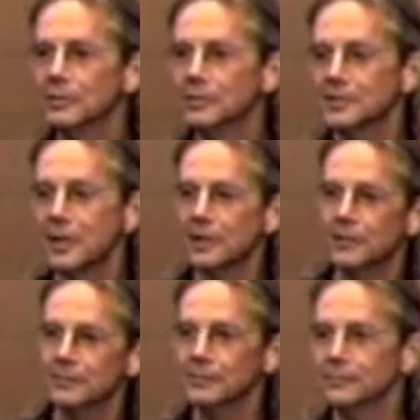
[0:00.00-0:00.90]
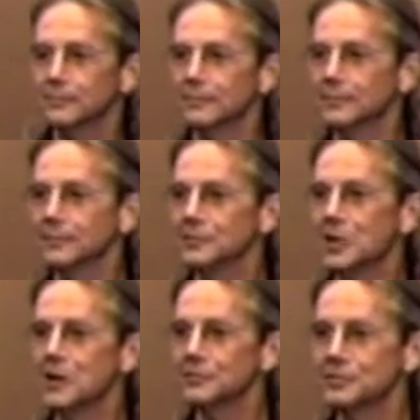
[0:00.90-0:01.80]
It's kind of it's
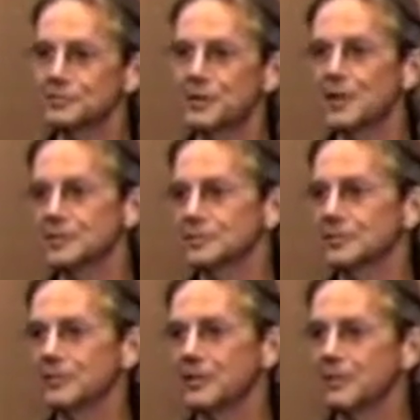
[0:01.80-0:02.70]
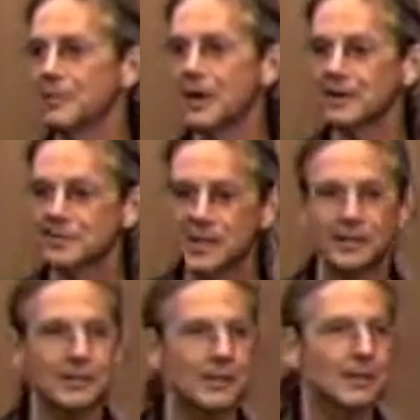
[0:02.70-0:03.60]
kind of strange if you think about it. It's like
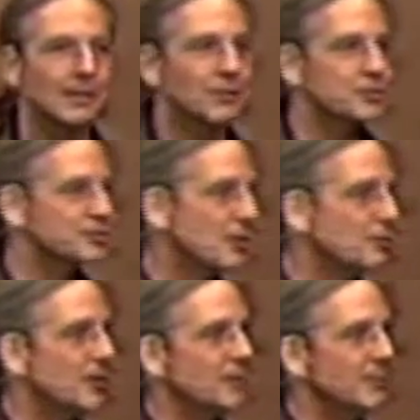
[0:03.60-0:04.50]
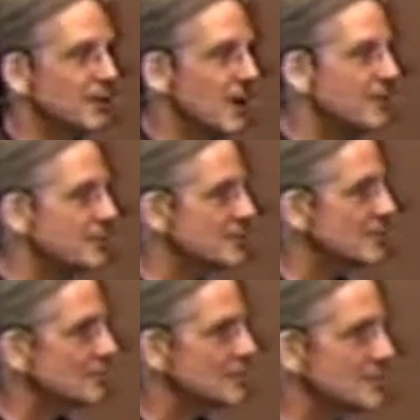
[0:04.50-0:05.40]
they're stoning him to death, and
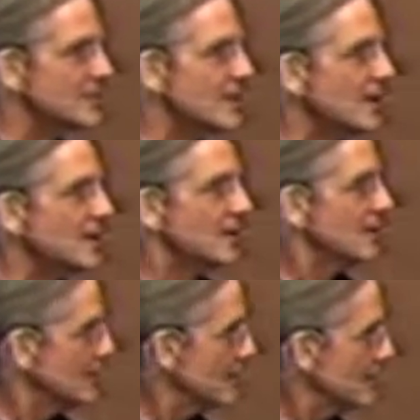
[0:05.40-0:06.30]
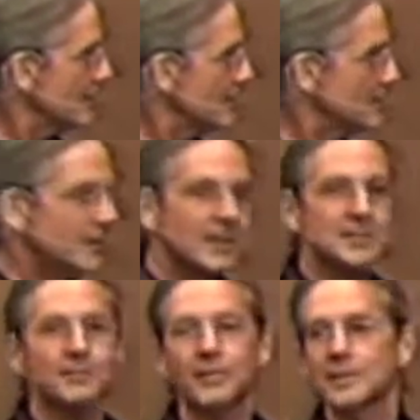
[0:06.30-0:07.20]
someone says, Hey, look, he has
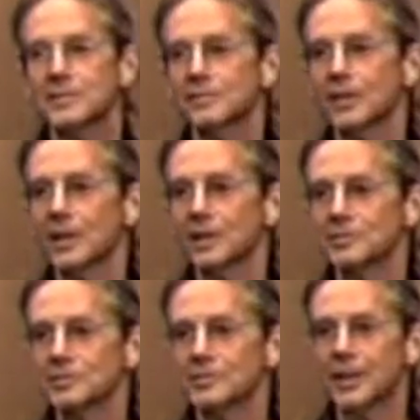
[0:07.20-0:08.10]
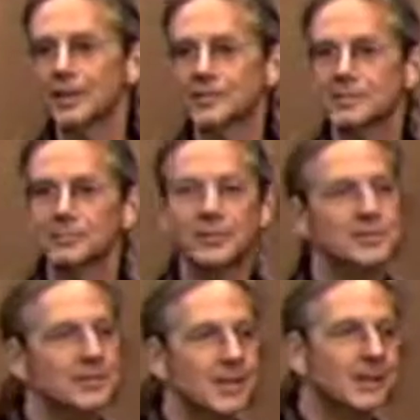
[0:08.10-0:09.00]
the face of an angel. And I guess someone else
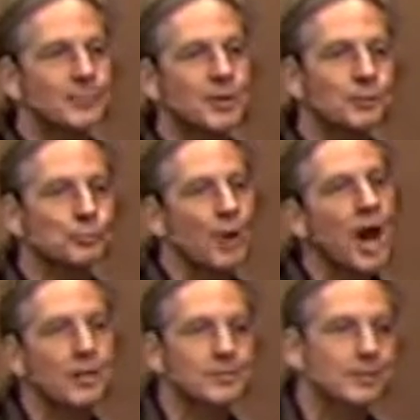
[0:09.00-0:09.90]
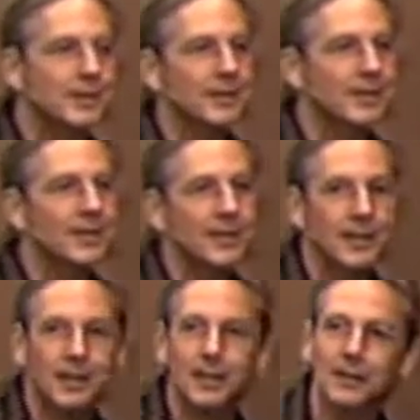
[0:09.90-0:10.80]
said, Yeah, give me another rock so I can hit it
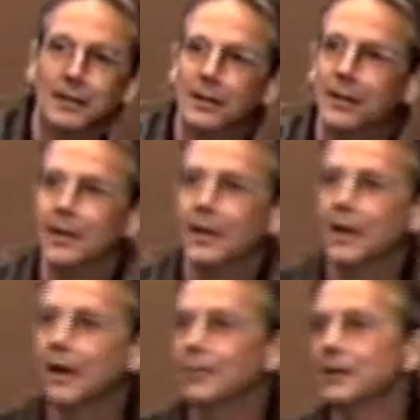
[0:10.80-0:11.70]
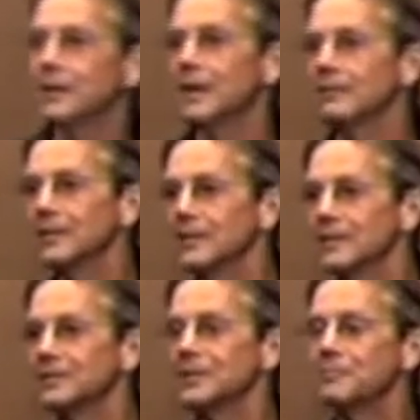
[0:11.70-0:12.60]
again, you know? I mean, I mean,
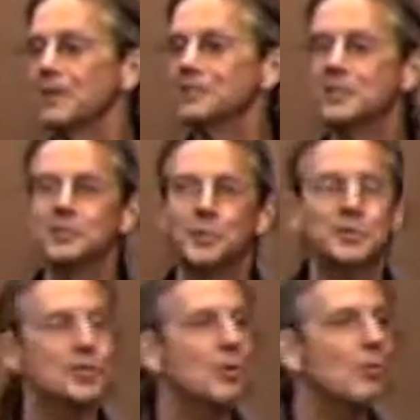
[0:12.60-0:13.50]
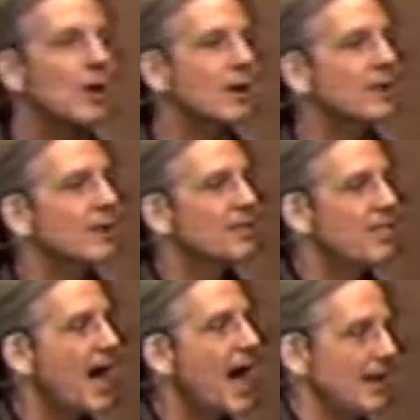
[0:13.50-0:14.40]
it doesn't make sense, but you know what?
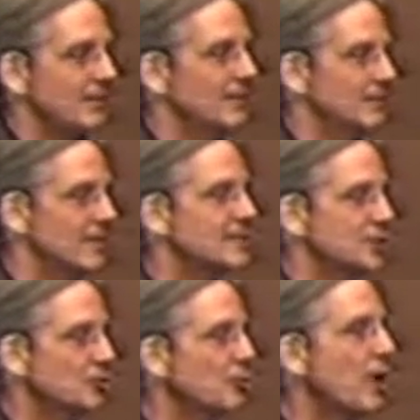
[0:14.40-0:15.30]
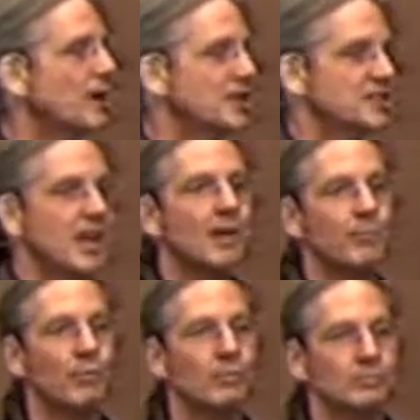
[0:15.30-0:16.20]
That that's a great
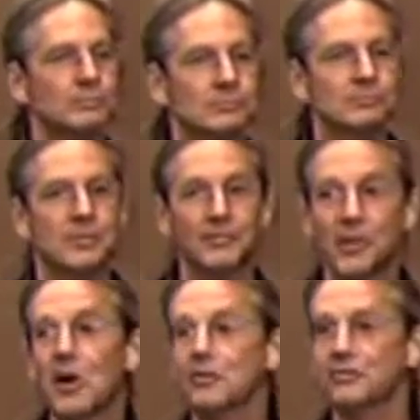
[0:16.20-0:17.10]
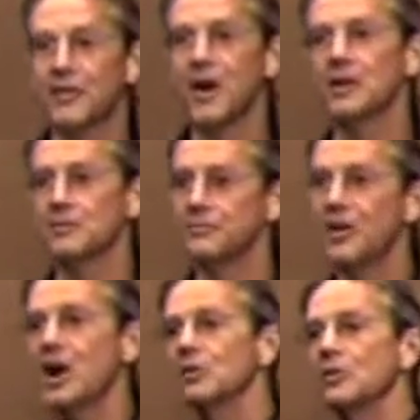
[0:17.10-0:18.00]
example of the other fire, the
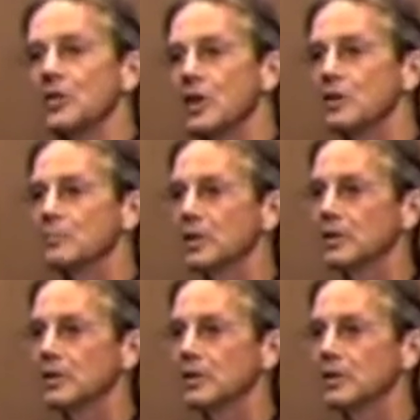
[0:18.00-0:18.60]
fire of the enemy.